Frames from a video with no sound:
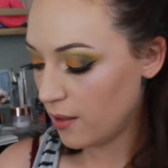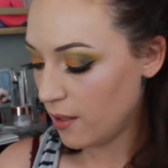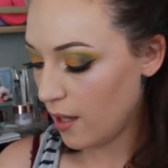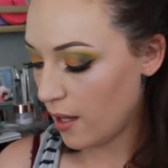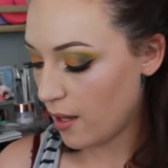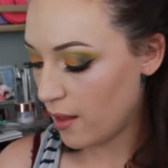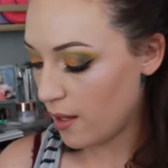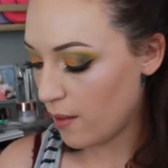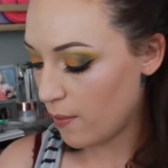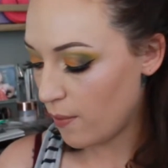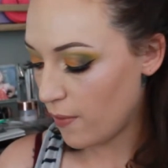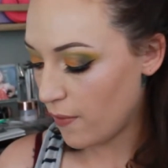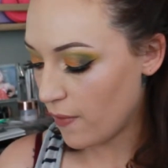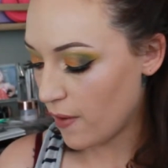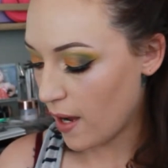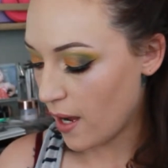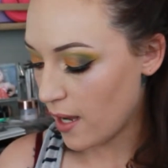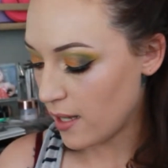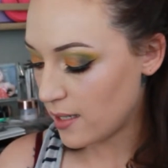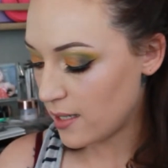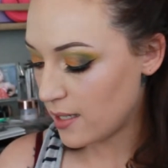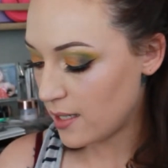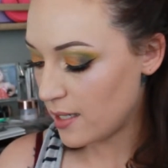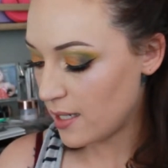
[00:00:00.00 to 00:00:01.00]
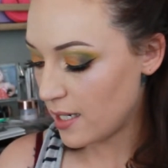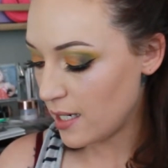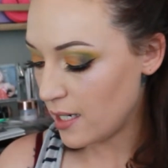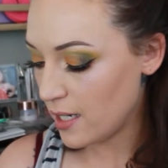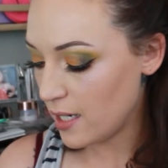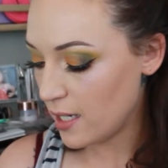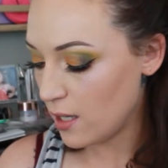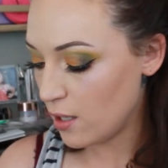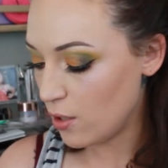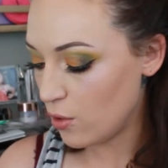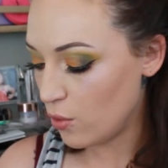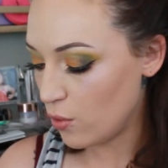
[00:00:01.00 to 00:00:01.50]
And then we've got
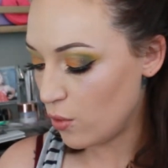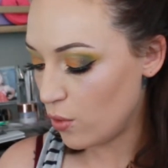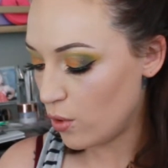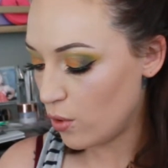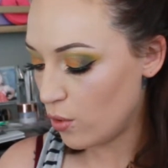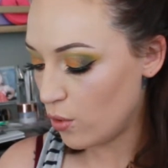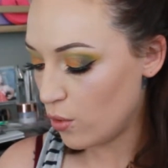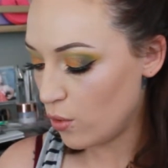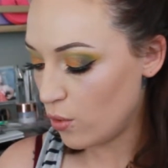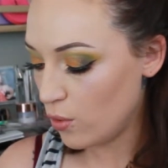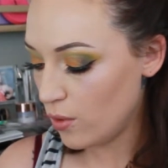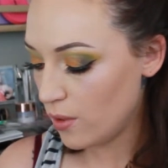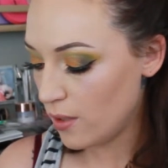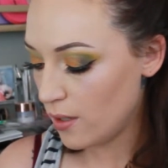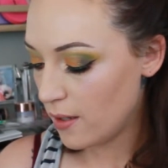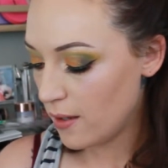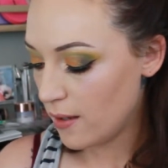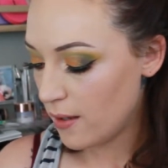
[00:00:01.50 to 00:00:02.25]
Cindy Lou Who,